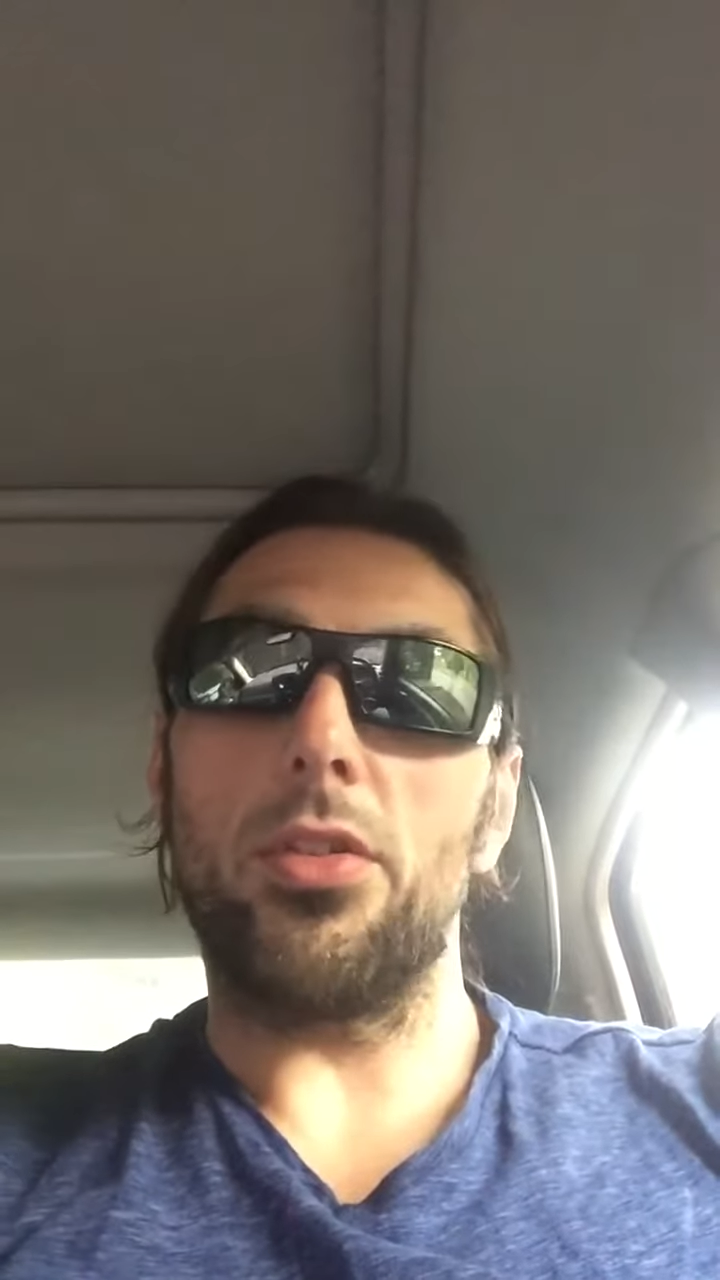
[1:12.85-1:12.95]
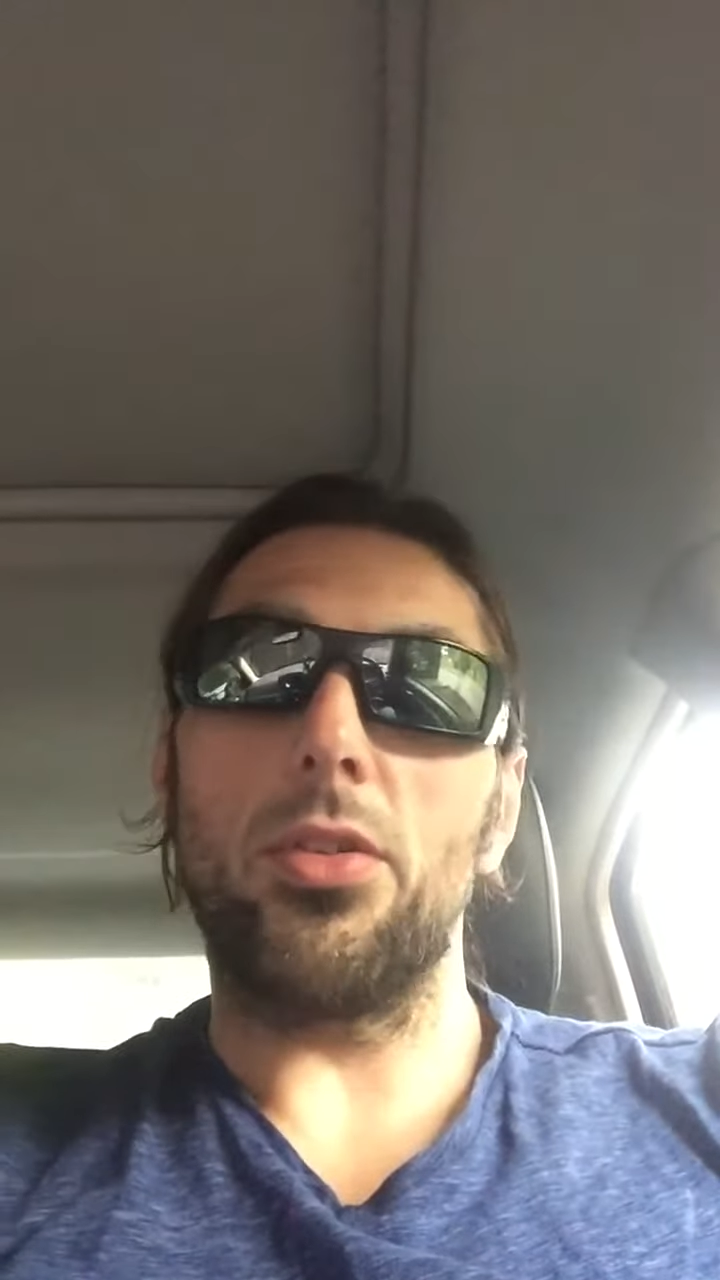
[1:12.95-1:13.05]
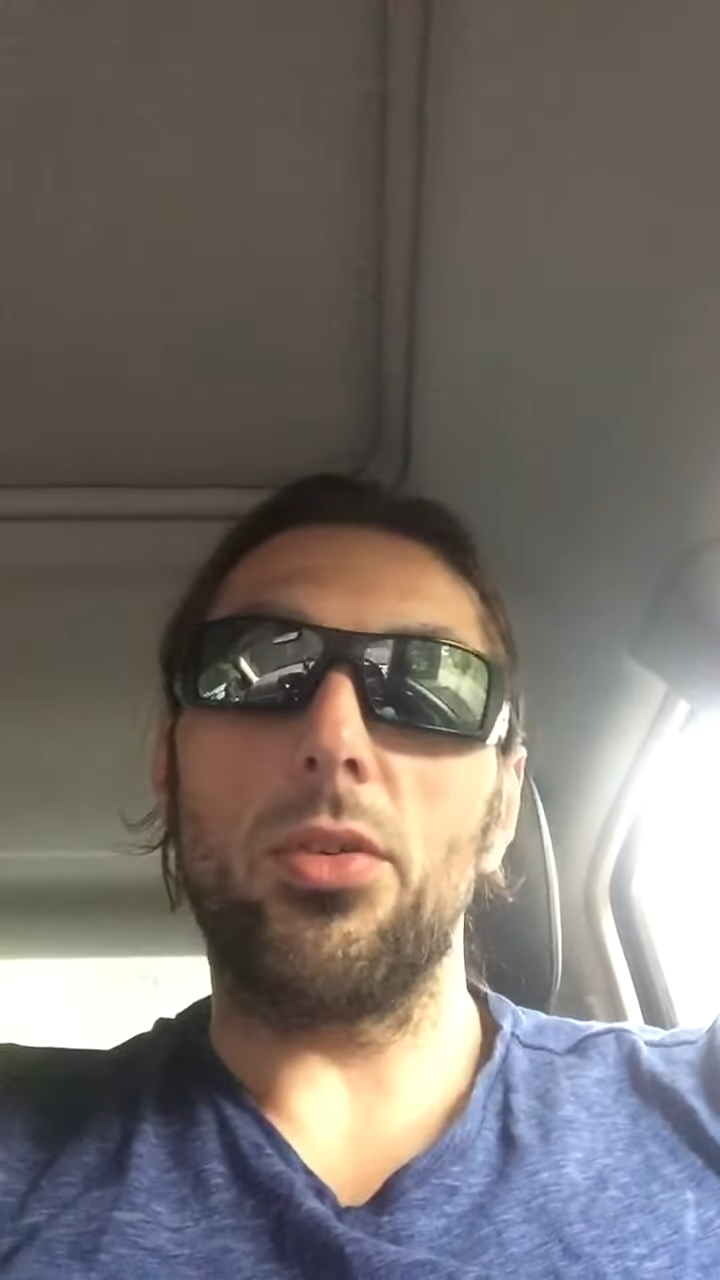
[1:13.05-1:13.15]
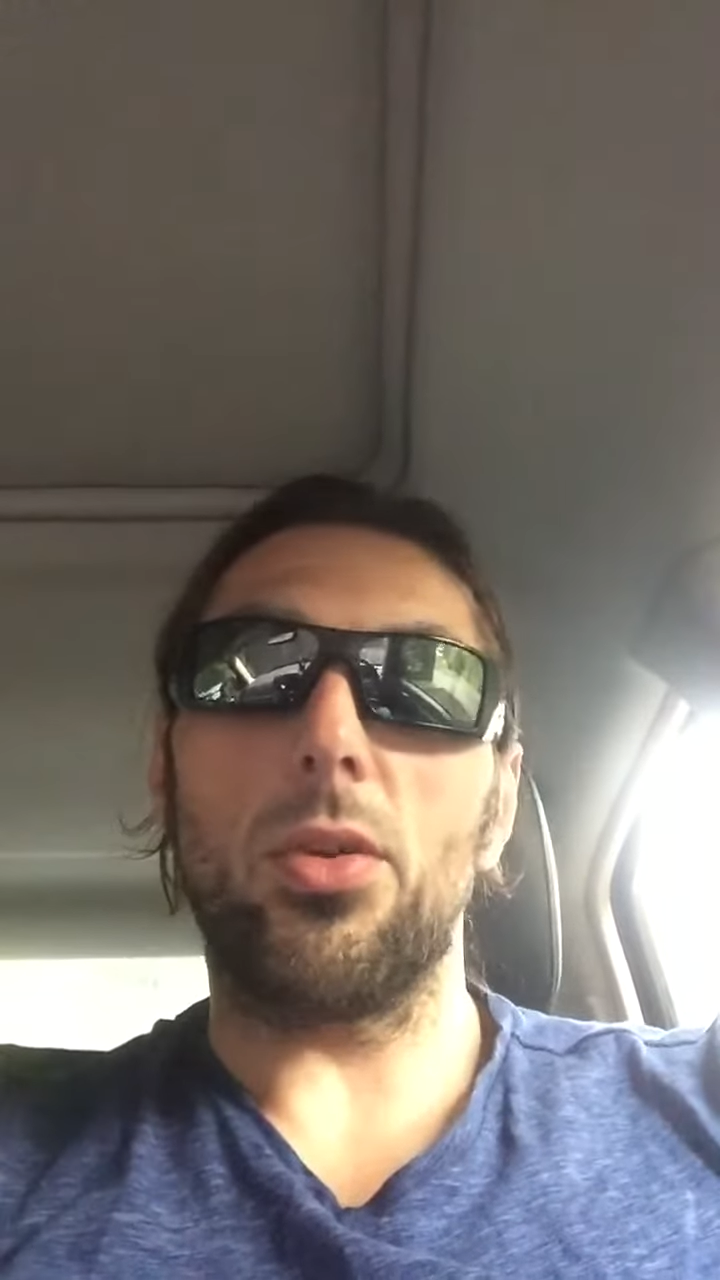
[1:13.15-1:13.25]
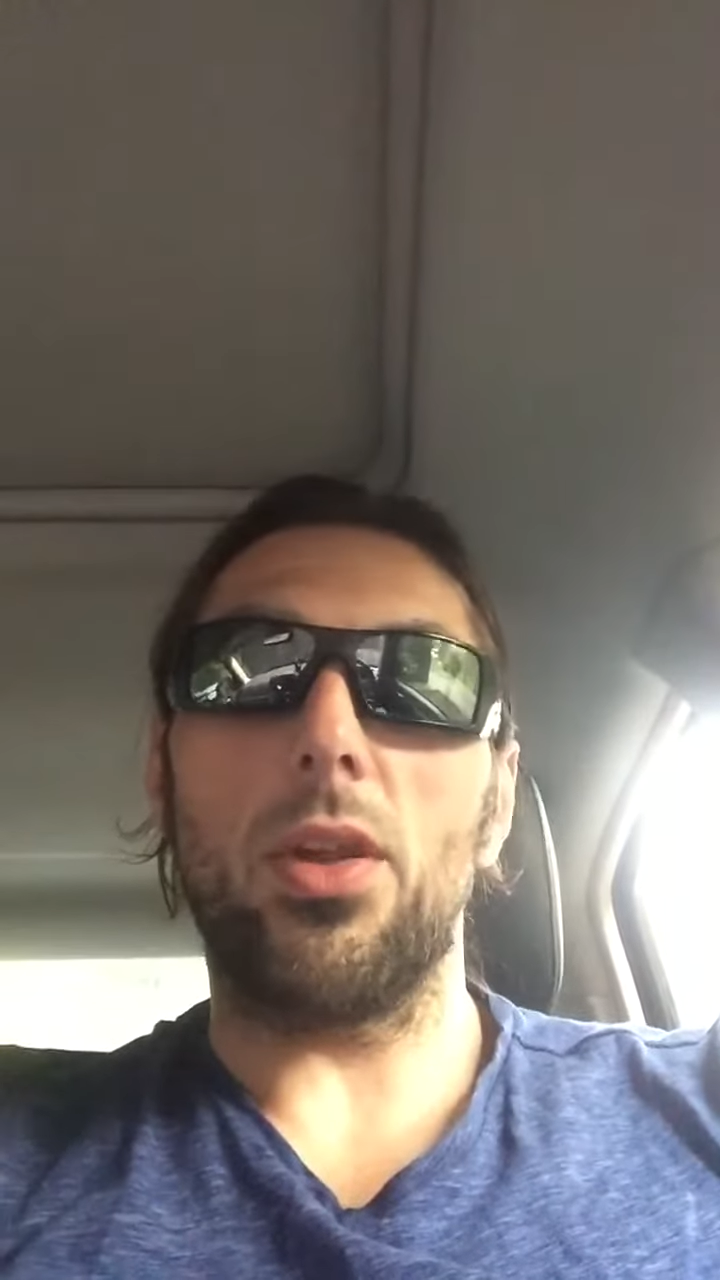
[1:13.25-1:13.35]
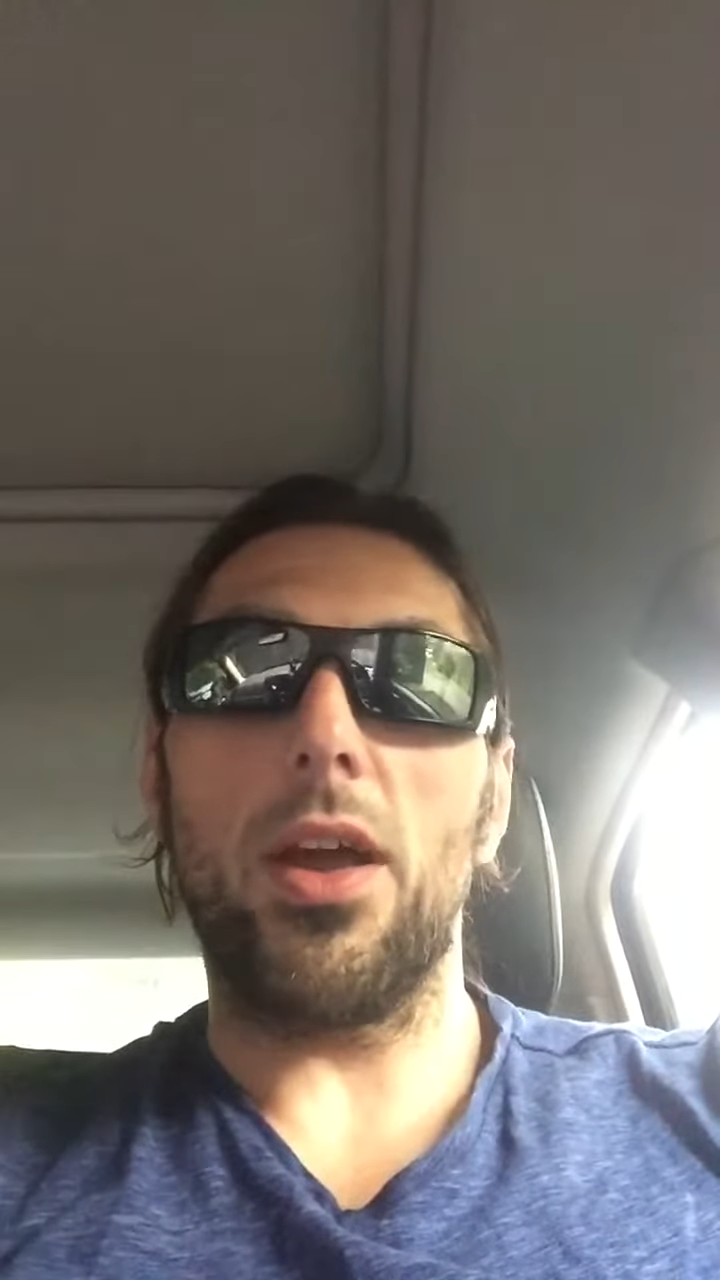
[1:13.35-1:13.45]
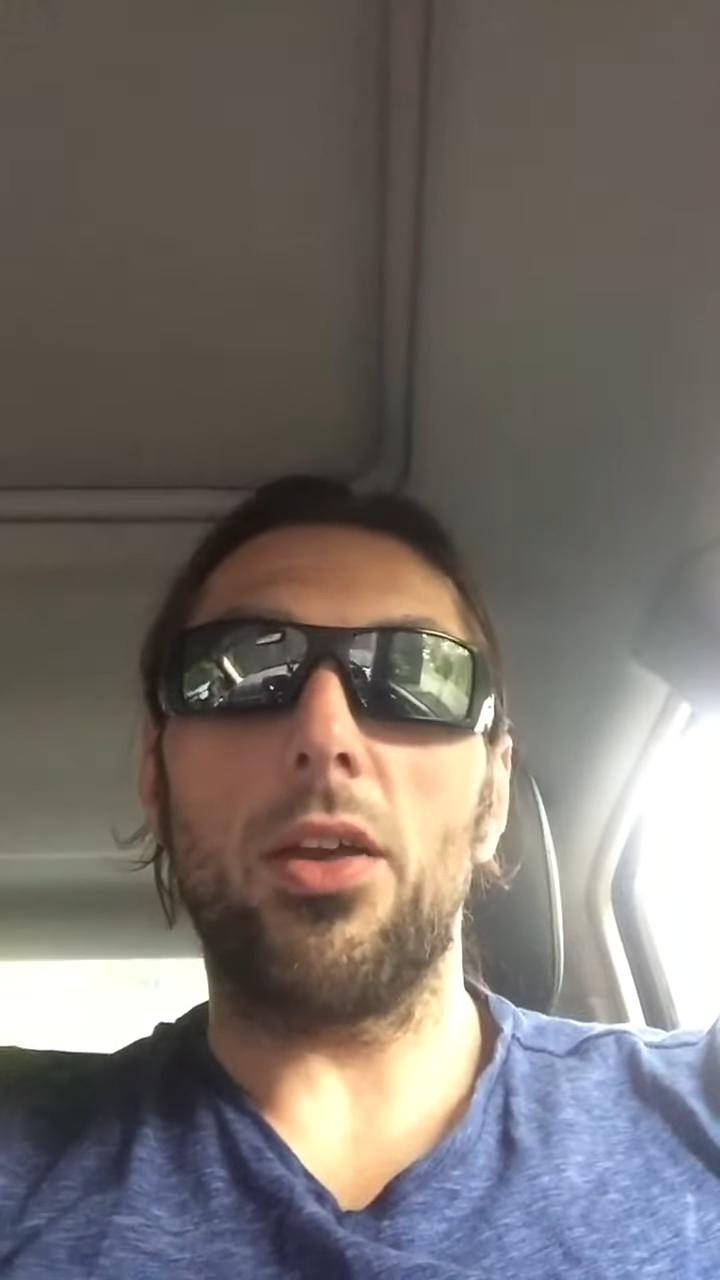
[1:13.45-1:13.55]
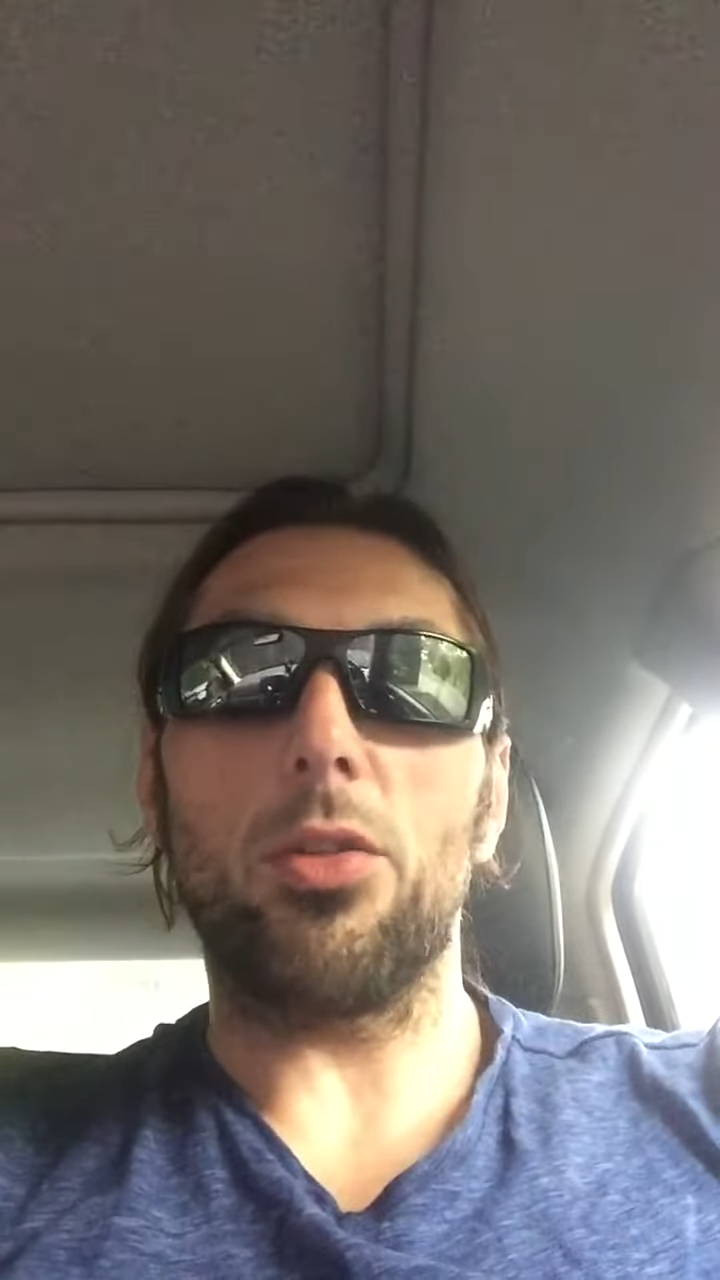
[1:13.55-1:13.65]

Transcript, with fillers: sooner or later,